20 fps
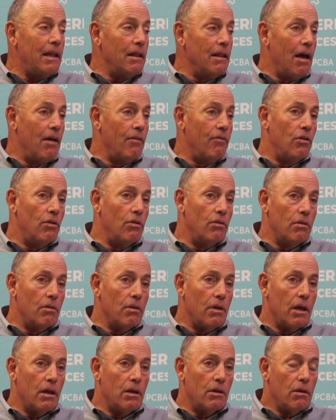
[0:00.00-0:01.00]
level,
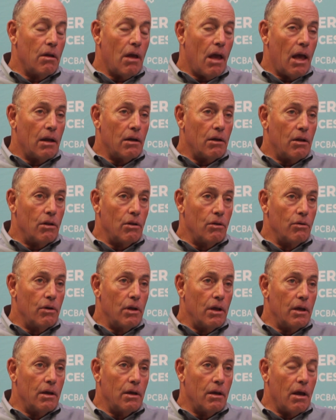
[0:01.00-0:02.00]

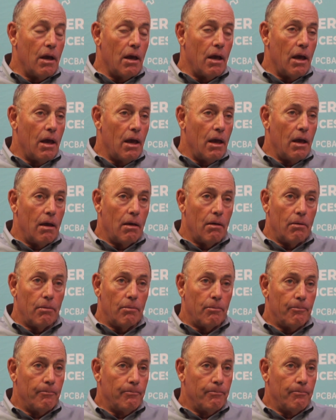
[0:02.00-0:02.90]
including an